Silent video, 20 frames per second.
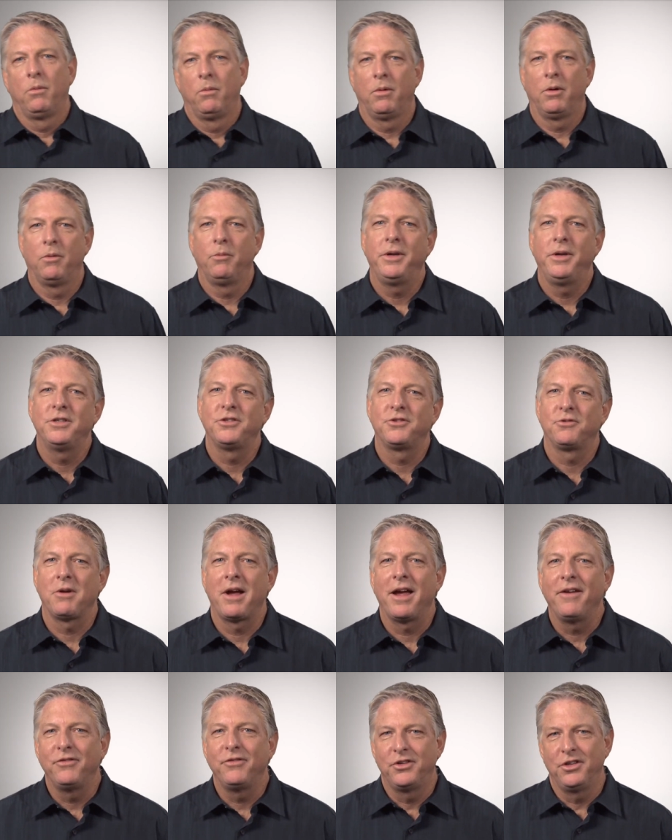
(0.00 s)
What we
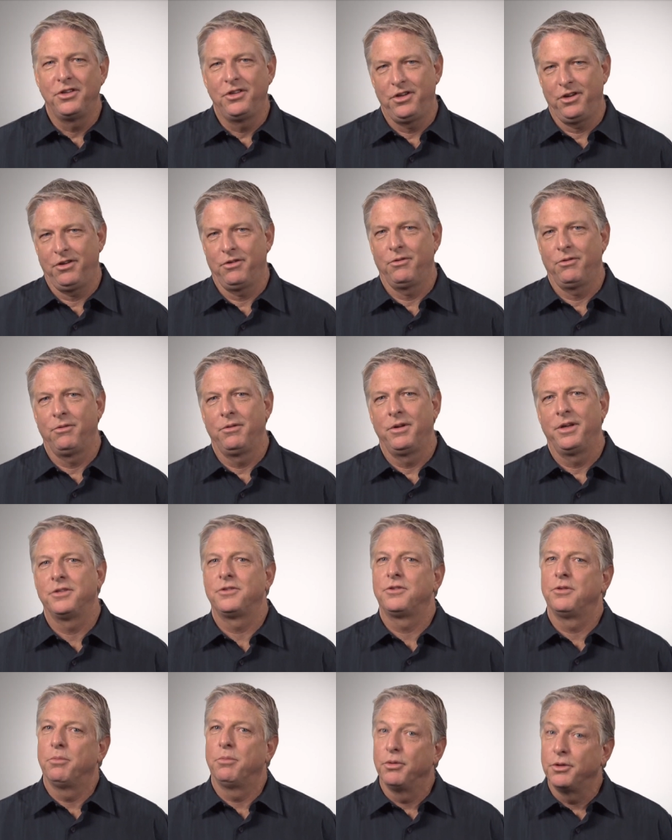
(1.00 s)
strive to do
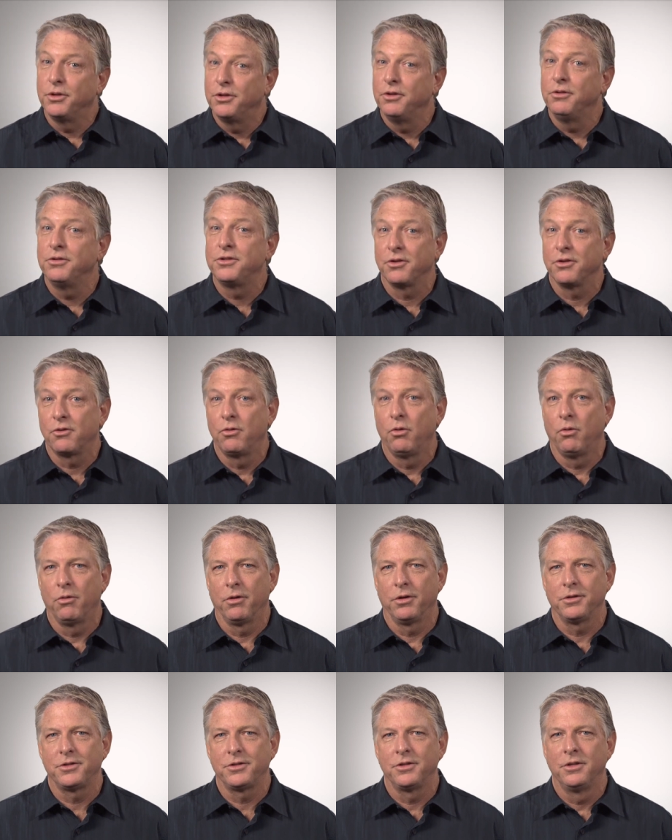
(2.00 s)
is to produce a
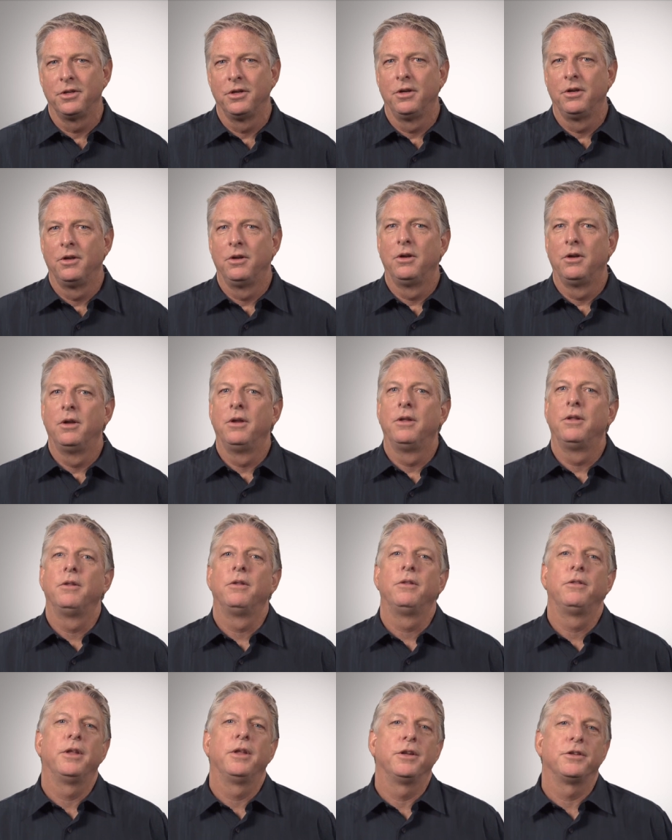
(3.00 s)
course
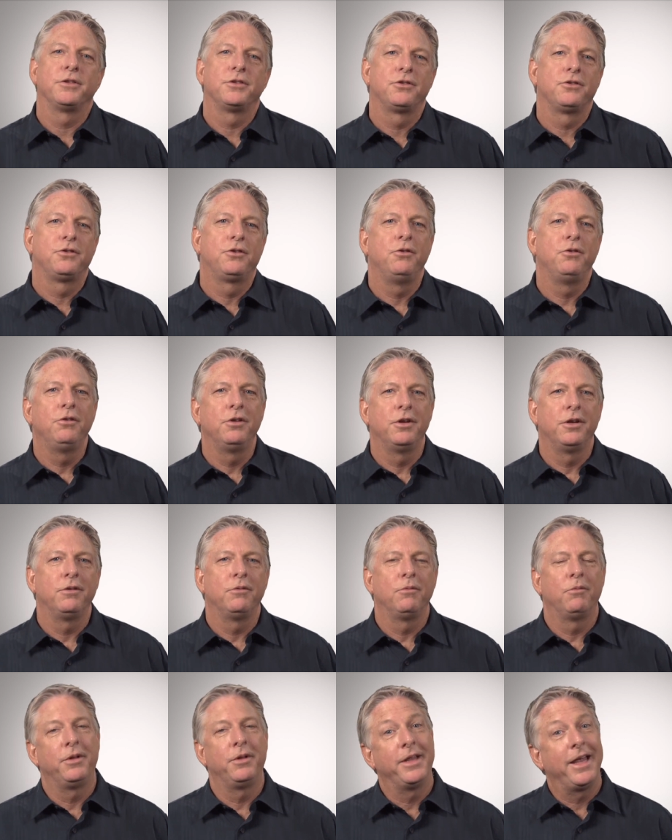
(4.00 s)
that a student,
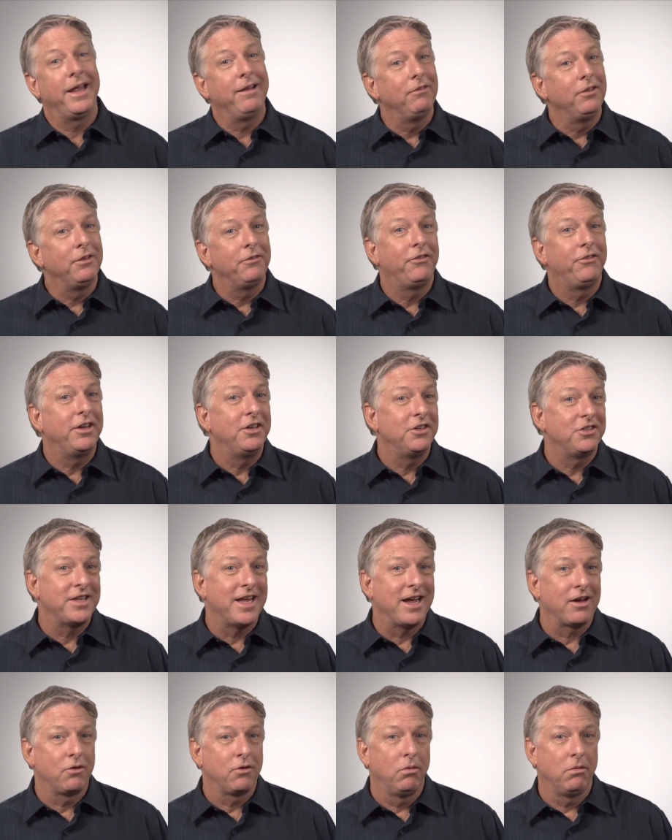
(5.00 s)
when they finish
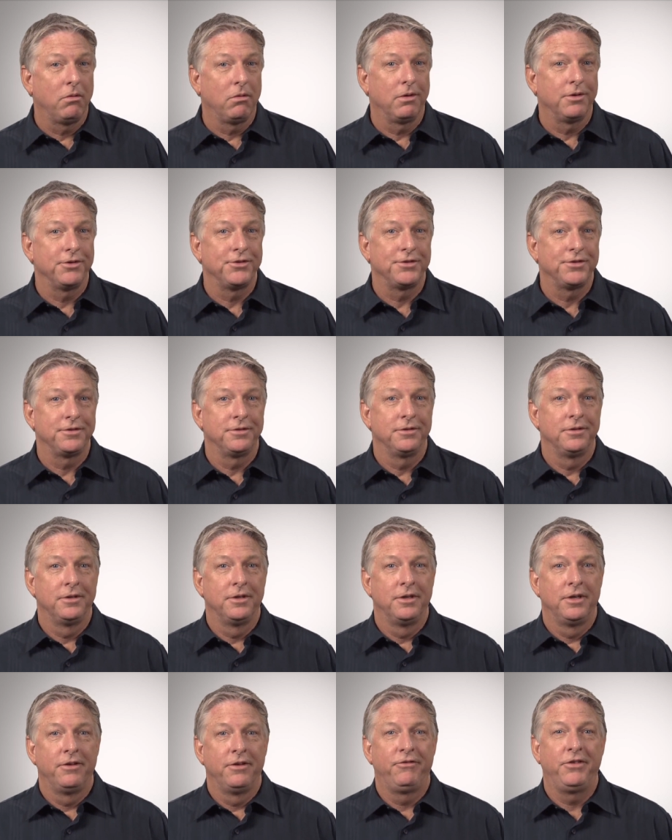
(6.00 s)
that course,
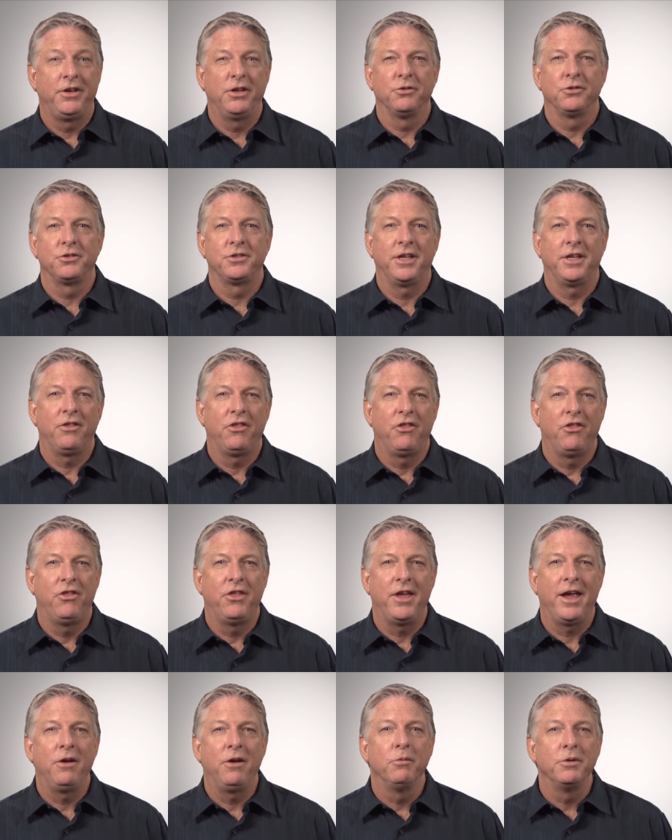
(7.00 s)
feels that
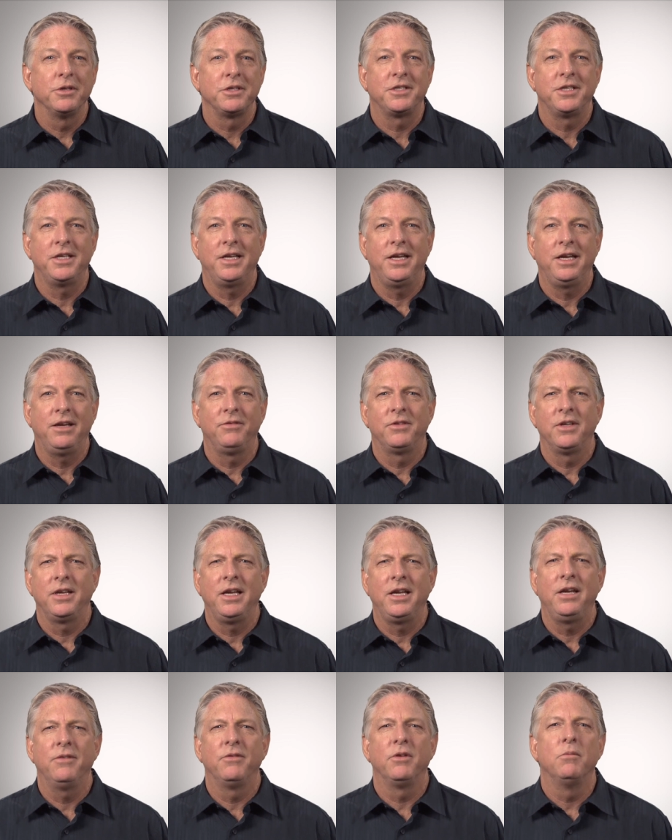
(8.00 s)
they received
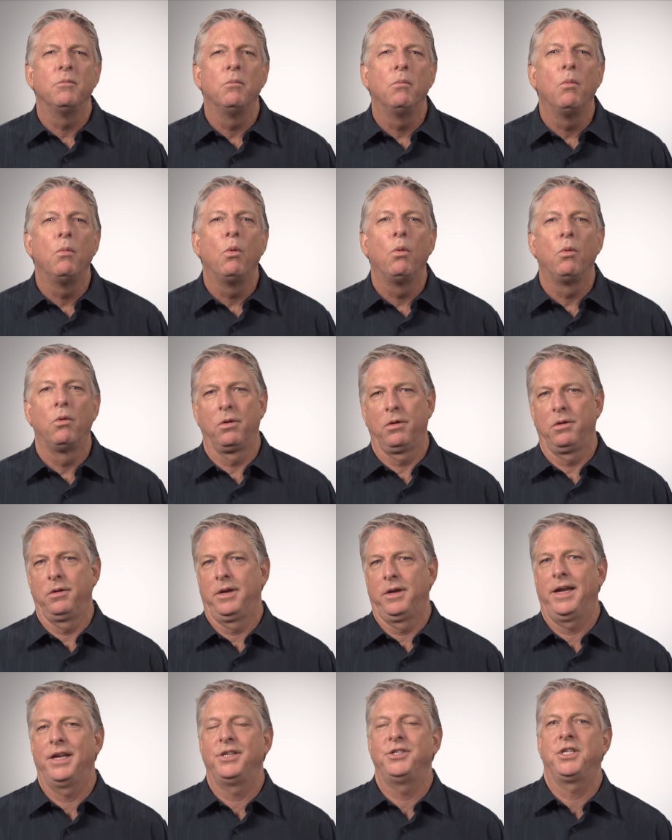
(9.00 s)
even more
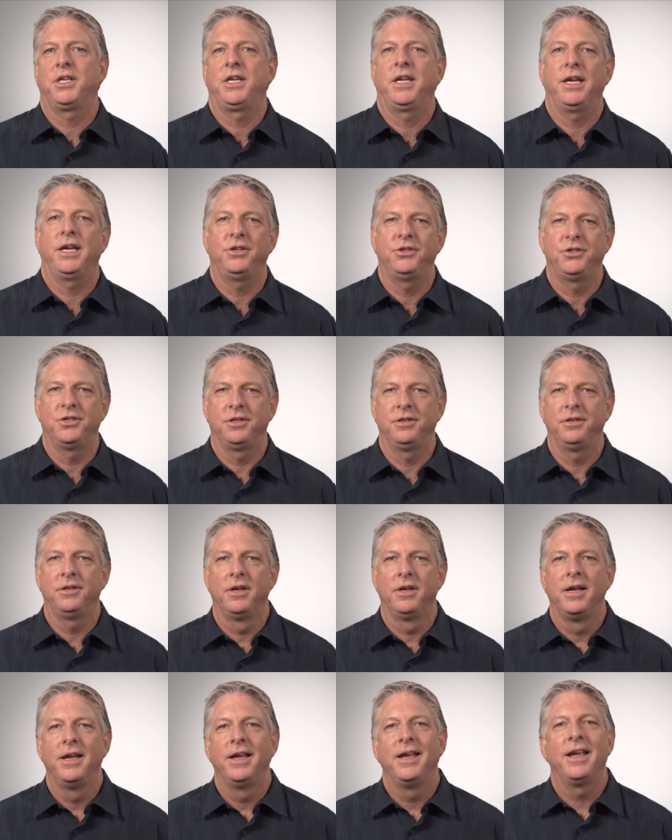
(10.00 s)
education
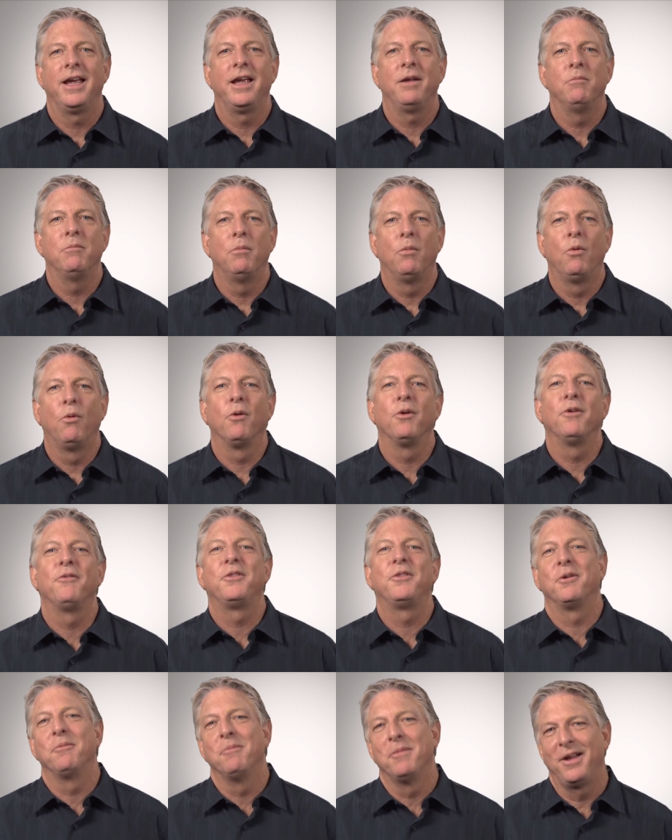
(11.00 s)
and more
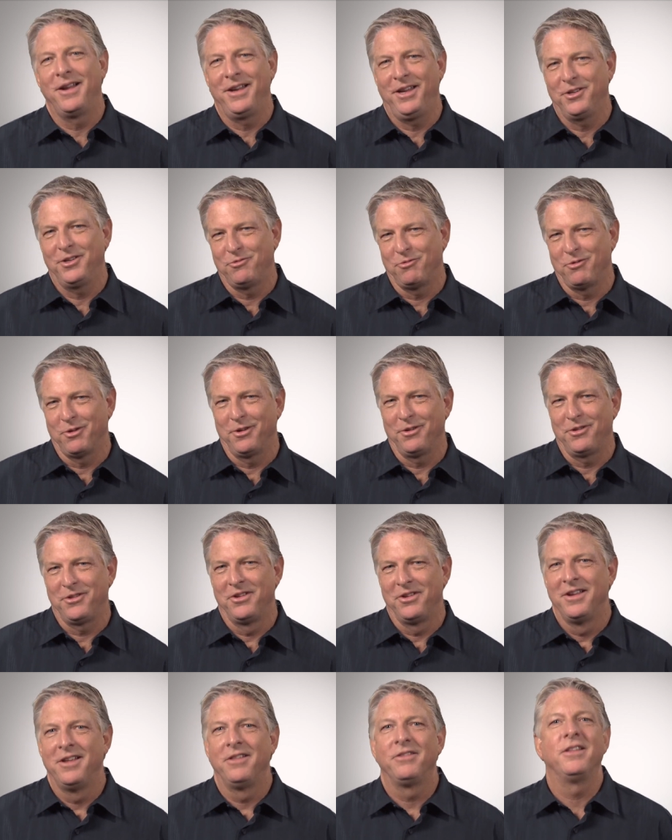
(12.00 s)
of their money's
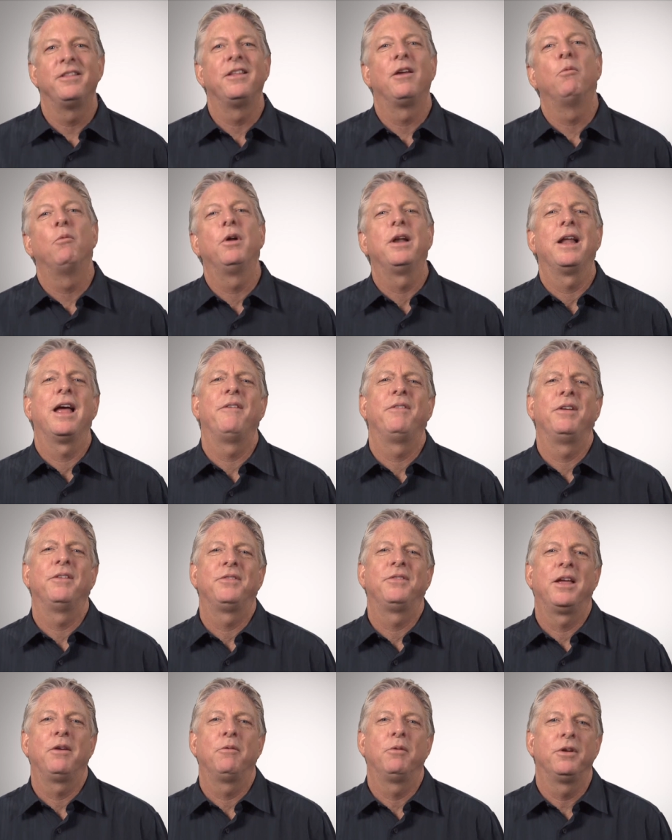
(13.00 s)
worth than they would have
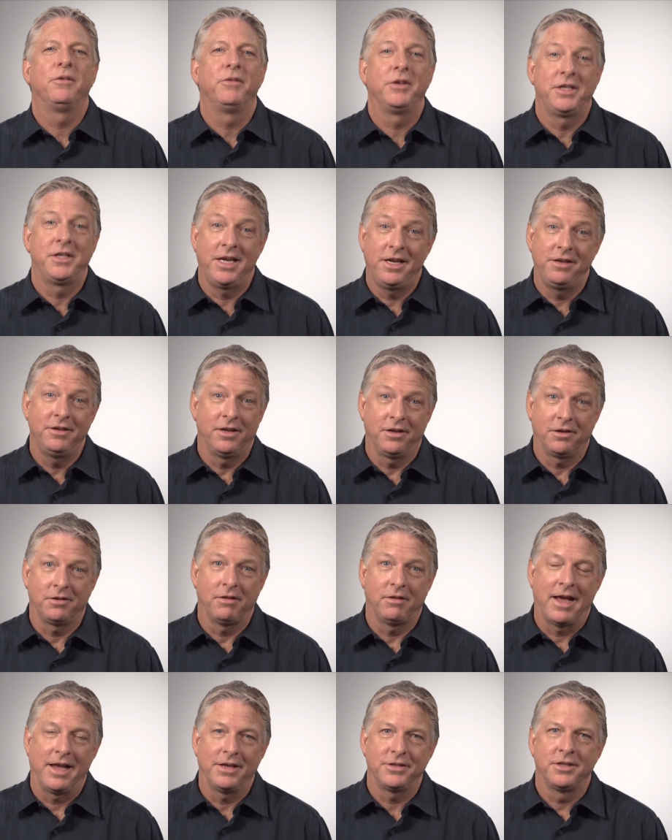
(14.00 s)
if they would have attended a
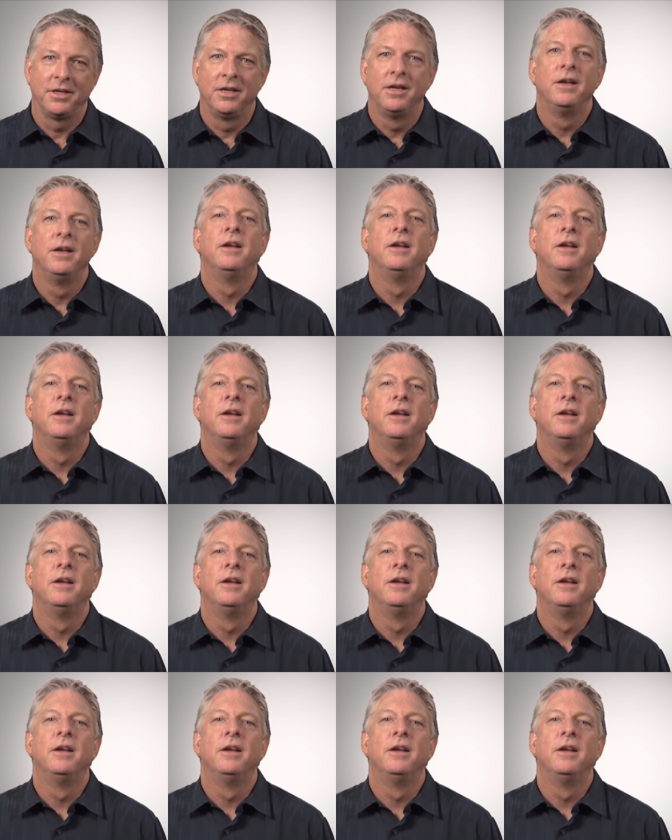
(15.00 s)
class.